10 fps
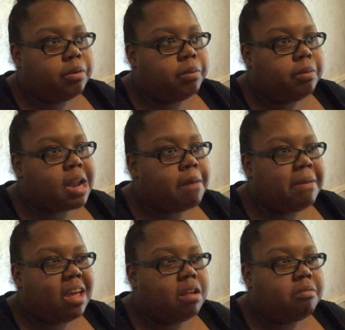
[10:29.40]
what I
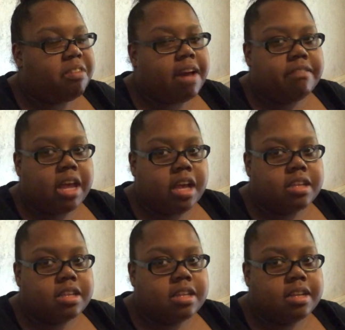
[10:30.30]
make in 5
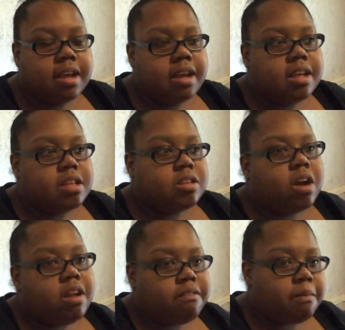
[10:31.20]
days,
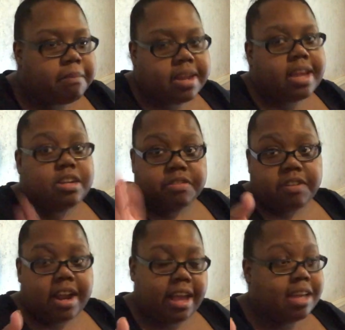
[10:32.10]
starting from Monday to
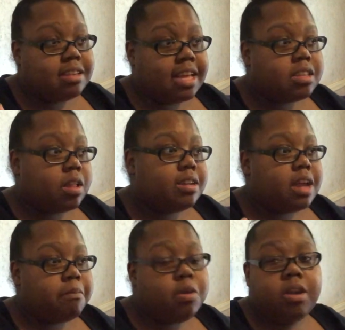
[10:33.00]
Friday, because that's the only
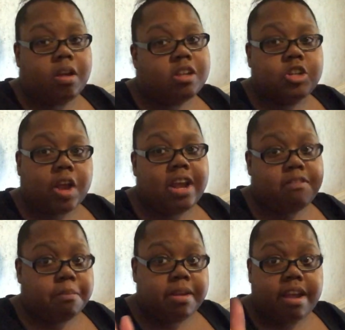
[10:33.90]
time you can only trade
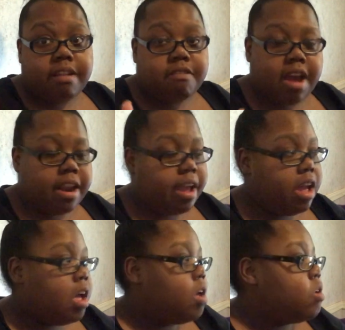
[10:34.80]
from Monday to
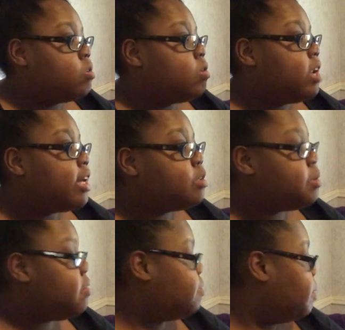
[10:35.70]
Friday. So next
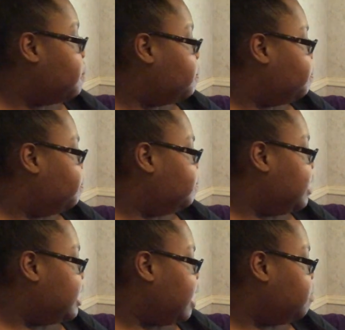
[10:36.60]
week, from
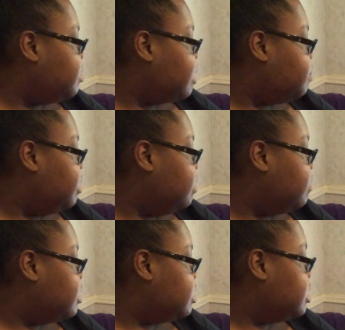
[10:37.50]
Monday, which I believe
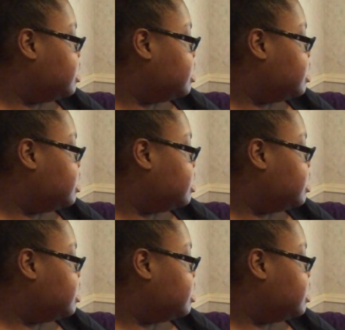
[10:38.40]
is